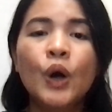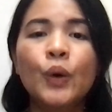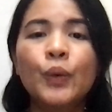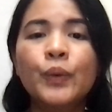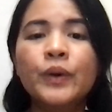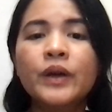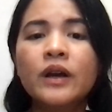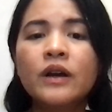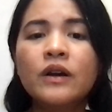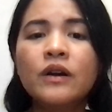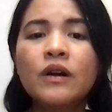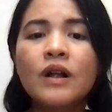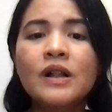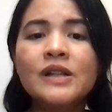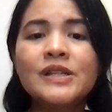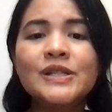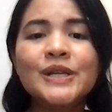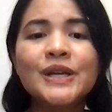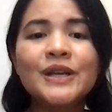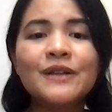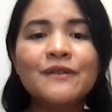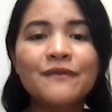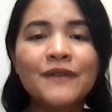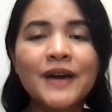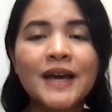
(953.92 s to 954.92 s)
We are
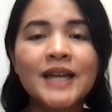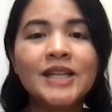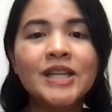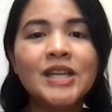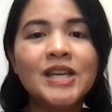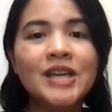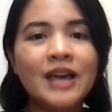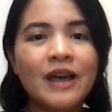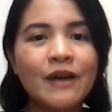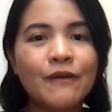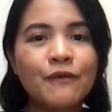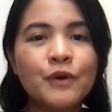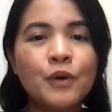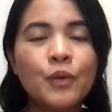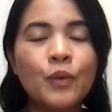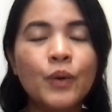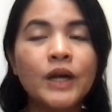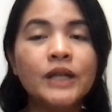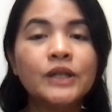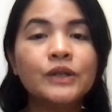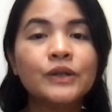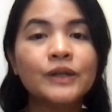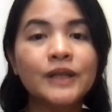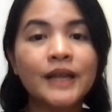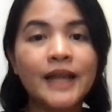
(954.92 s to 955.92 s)
also inviting
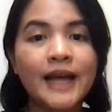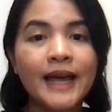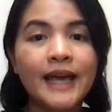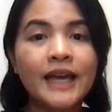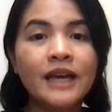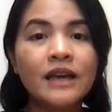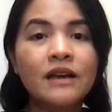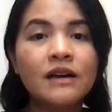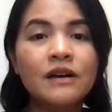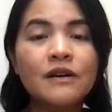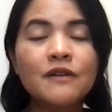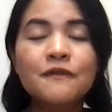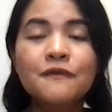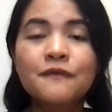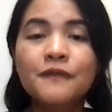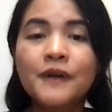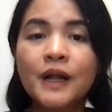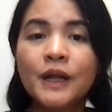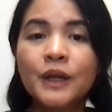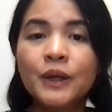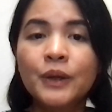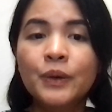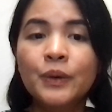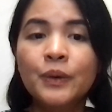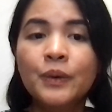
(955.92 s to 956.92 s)
everyone to like,
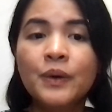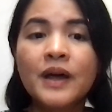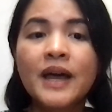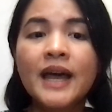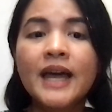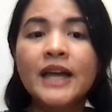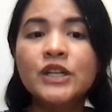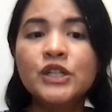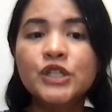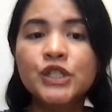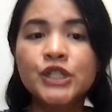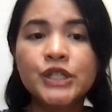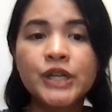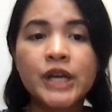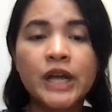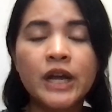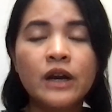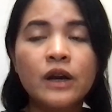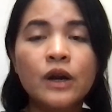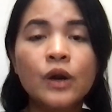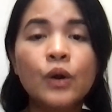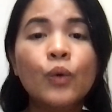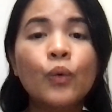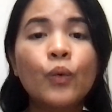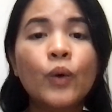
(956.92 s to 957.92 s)
follow, and
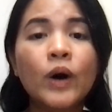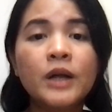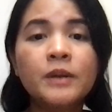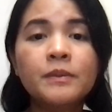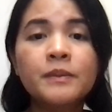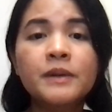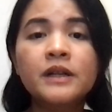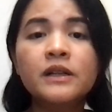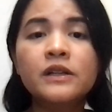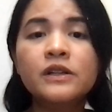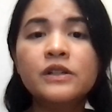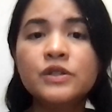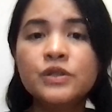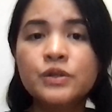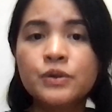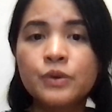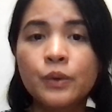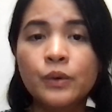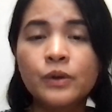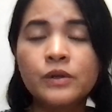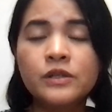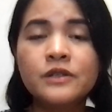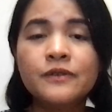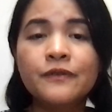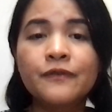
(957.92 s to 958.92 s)
share 1 Billion
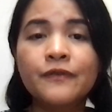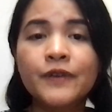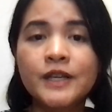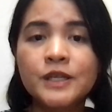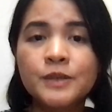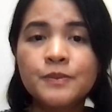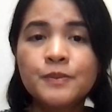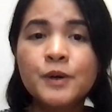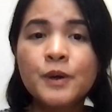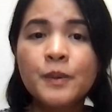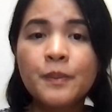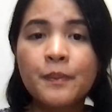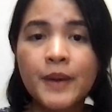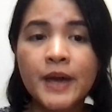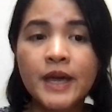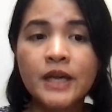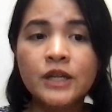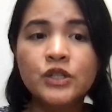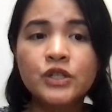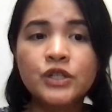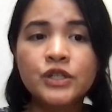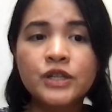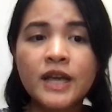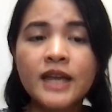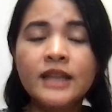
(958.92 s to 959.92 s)
Souls Facebook
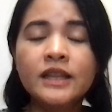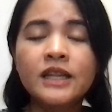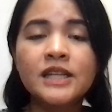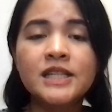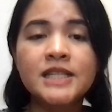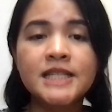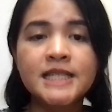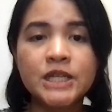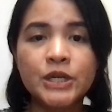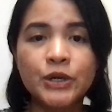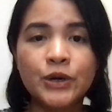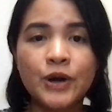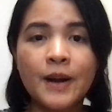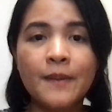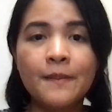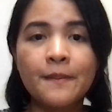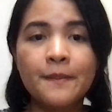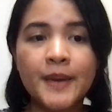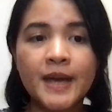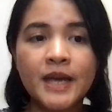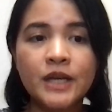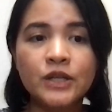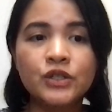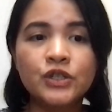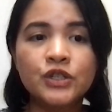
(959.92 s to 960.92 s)
page and Instagram
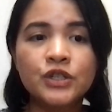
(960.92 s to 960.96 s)
page